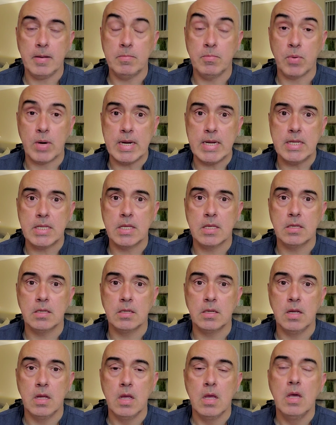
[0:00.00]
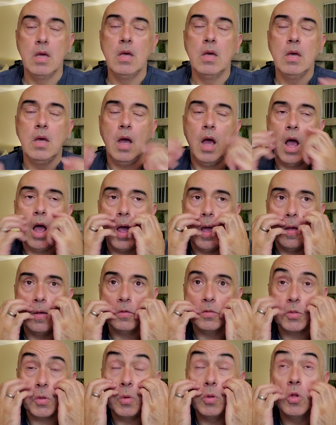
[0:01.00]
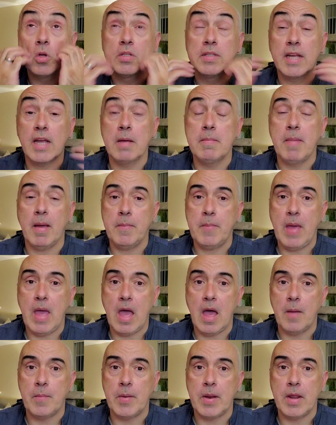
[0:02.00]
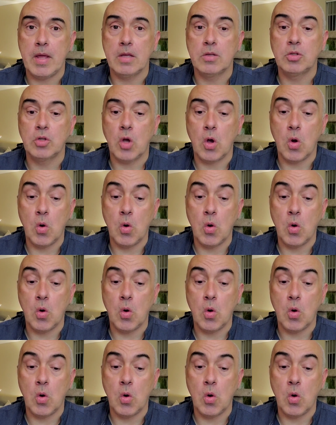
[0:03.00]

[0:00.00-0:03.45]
I can breathe. So it looks like it might be happening.